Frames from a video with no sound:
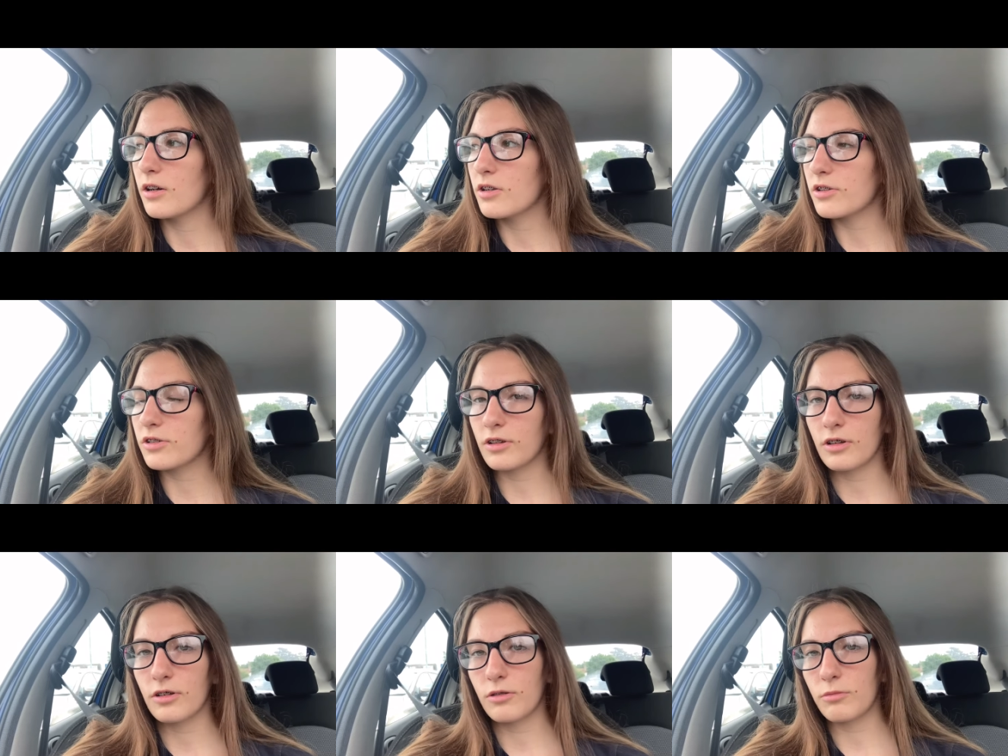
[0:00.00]

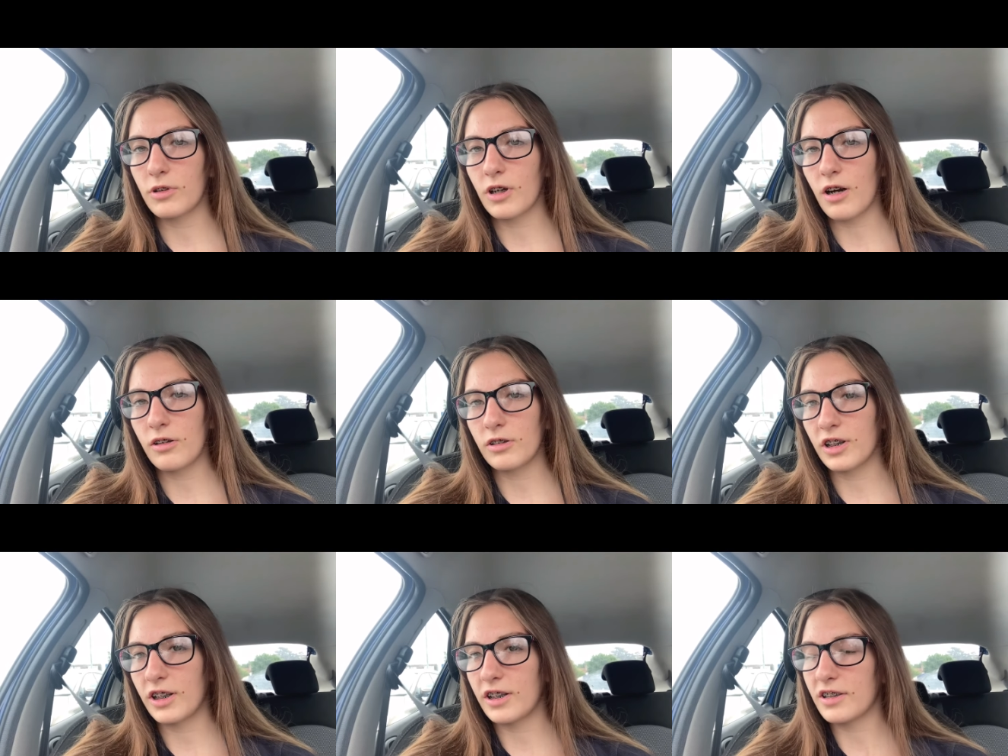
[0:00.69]
So, we're
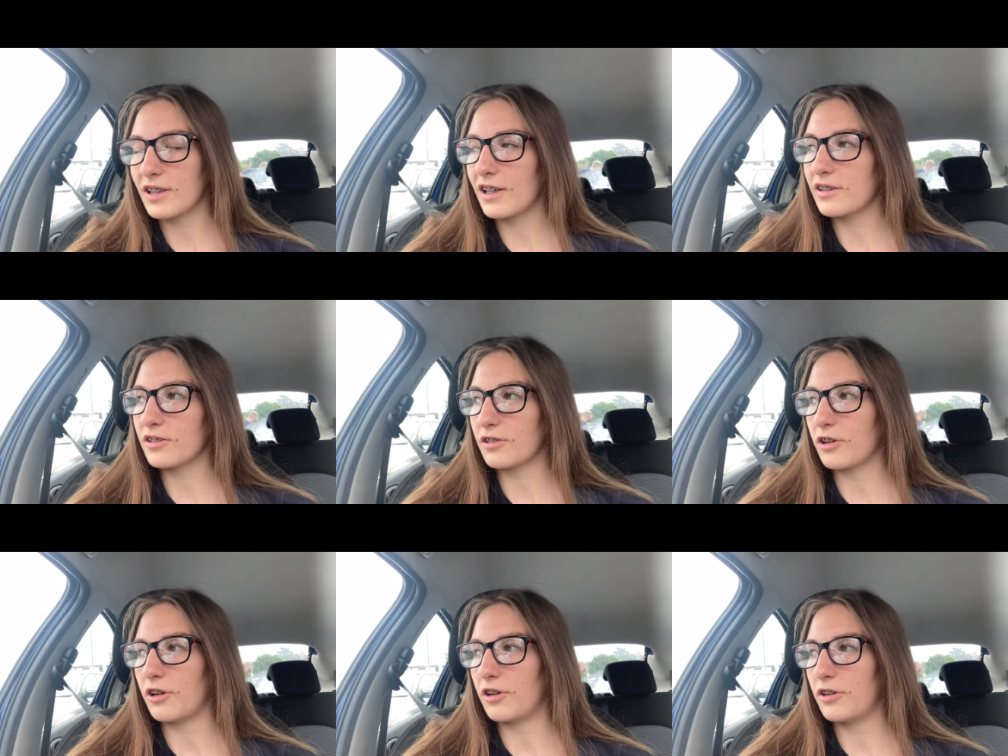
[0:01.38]
currently at
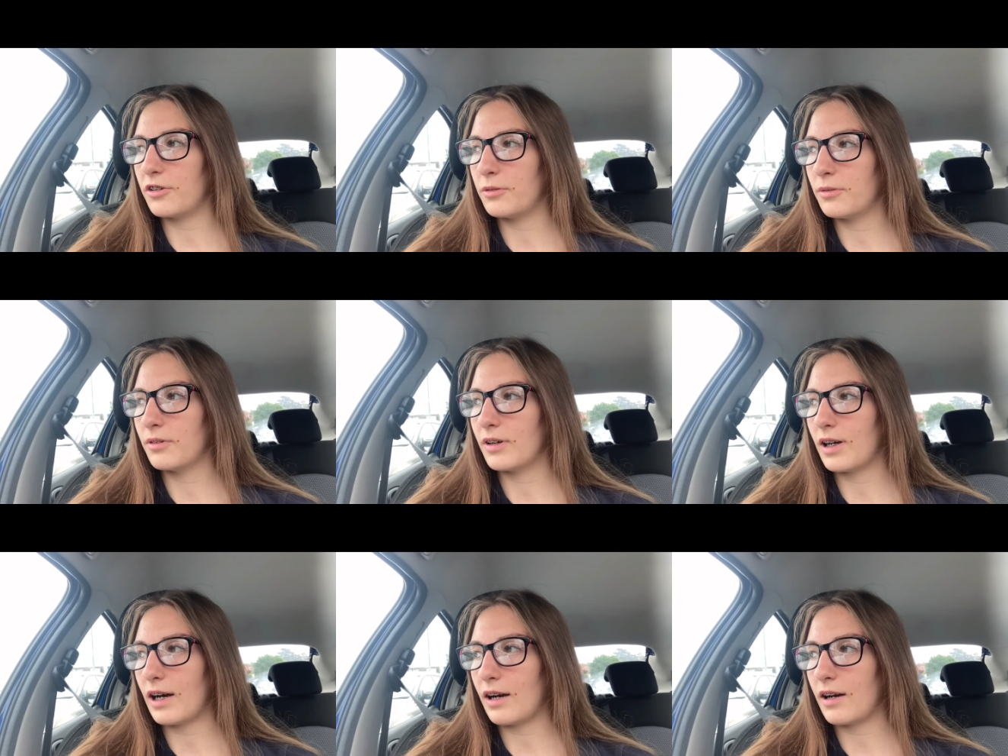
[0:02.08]
Tesco
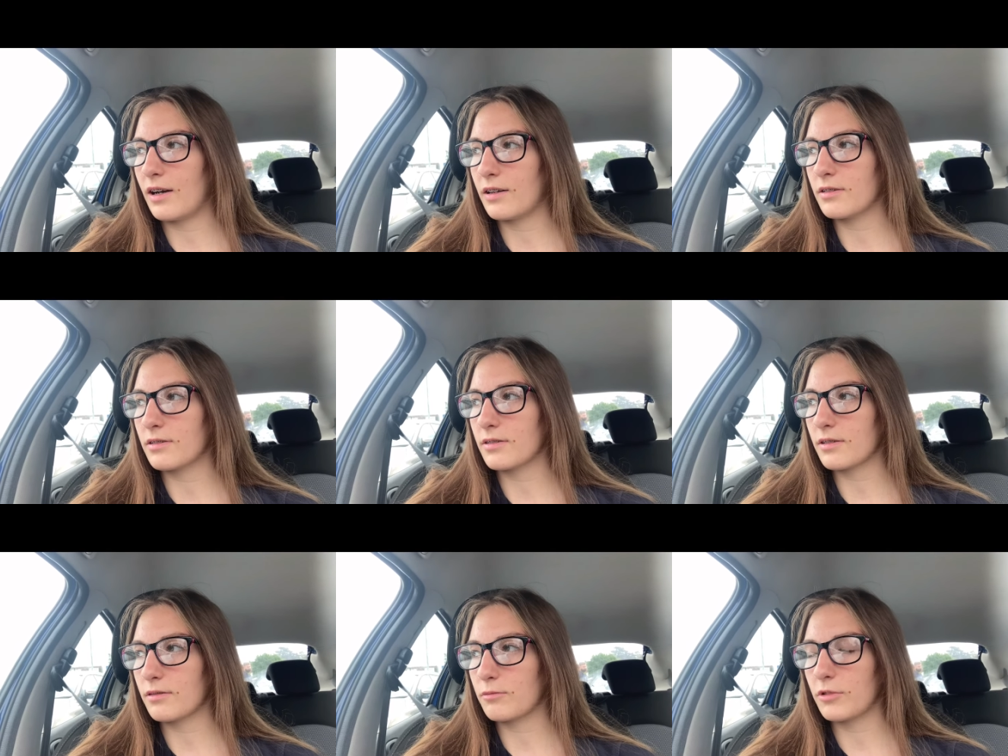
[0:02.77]
and
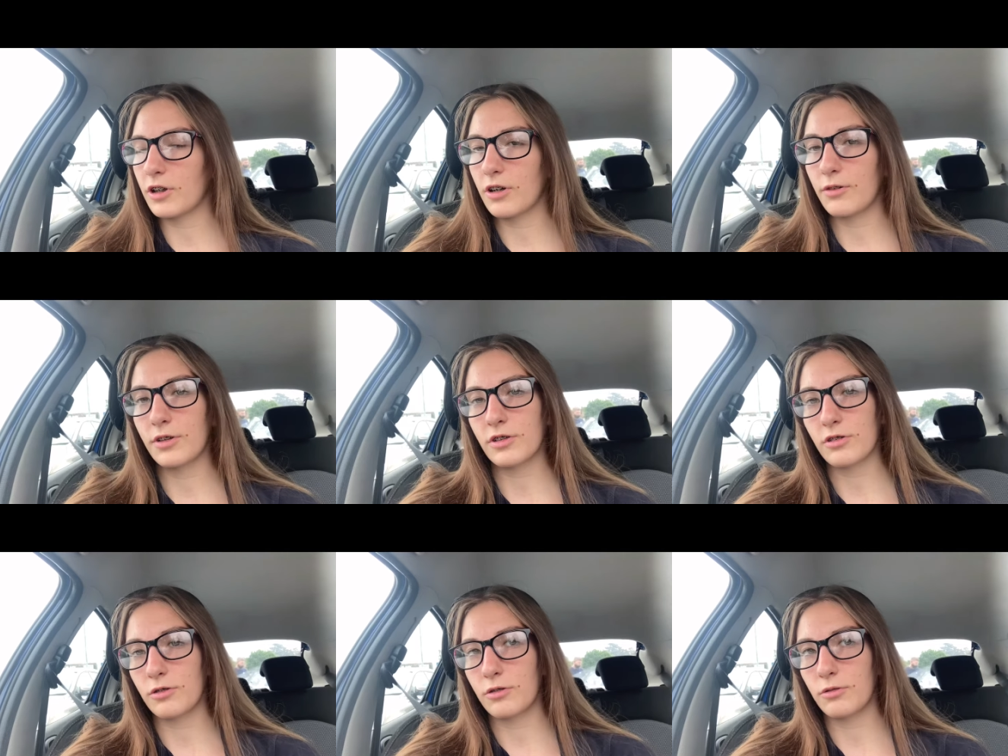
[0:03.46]
we're going
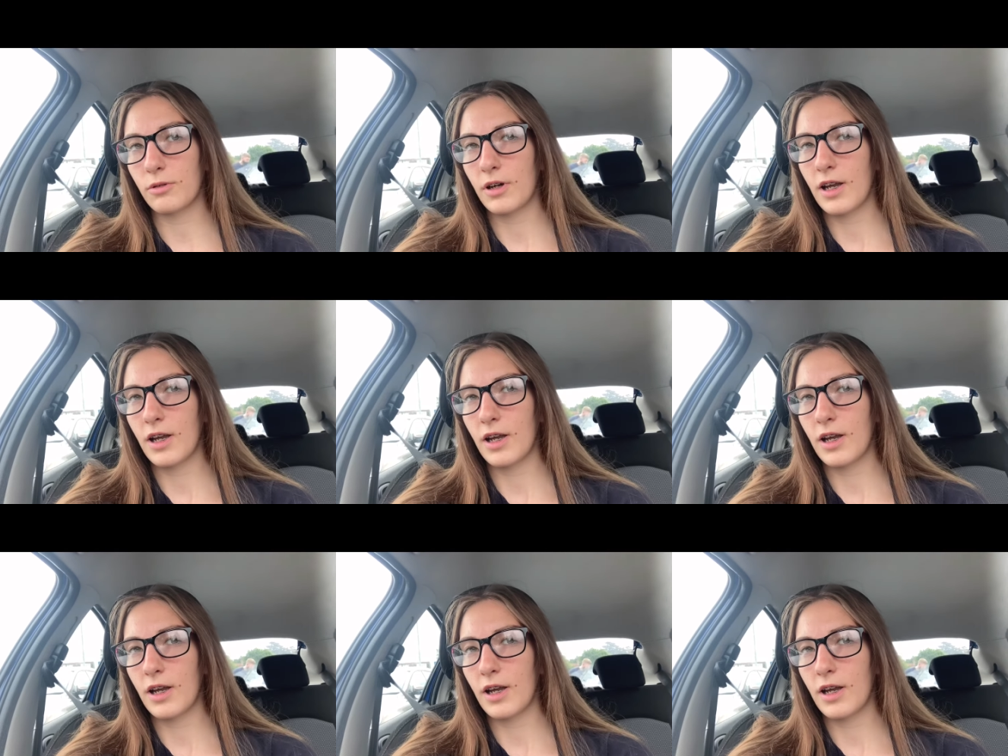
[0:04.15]
to